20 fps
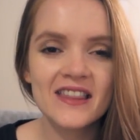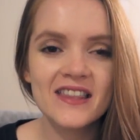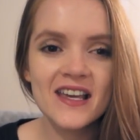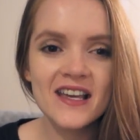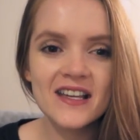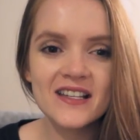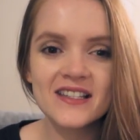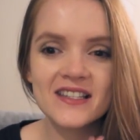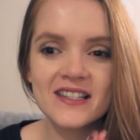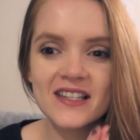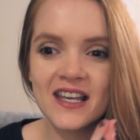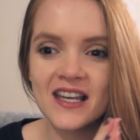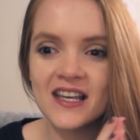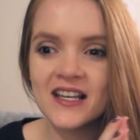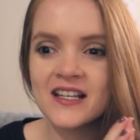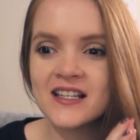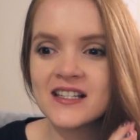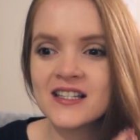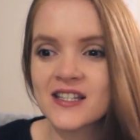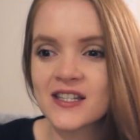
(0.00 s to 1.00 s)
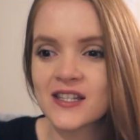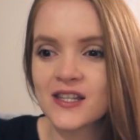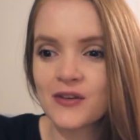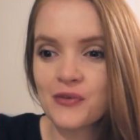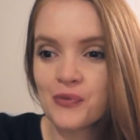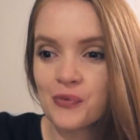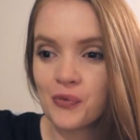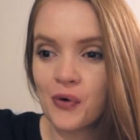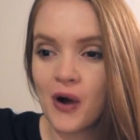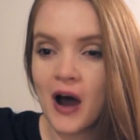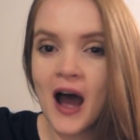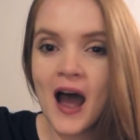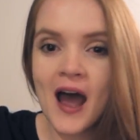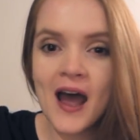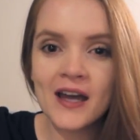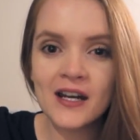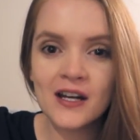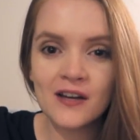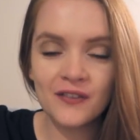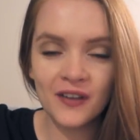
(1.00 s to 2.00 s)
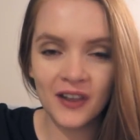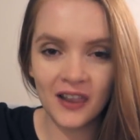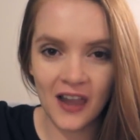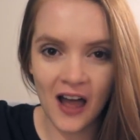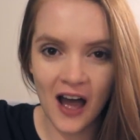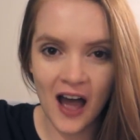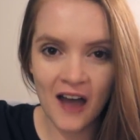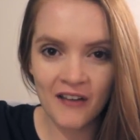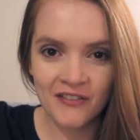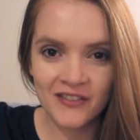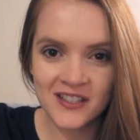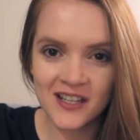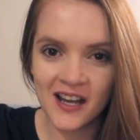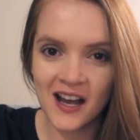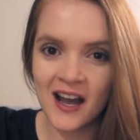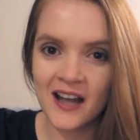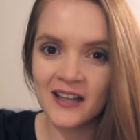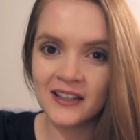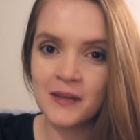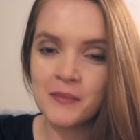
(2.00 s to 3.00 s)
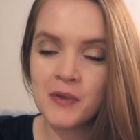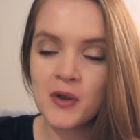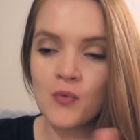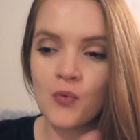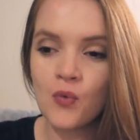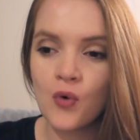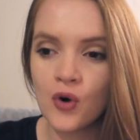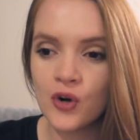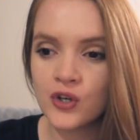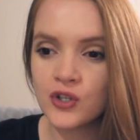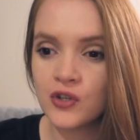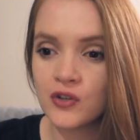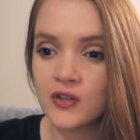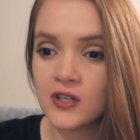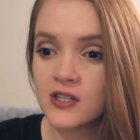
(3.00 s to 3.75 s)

this is the ride of a lifetime, let me warn you.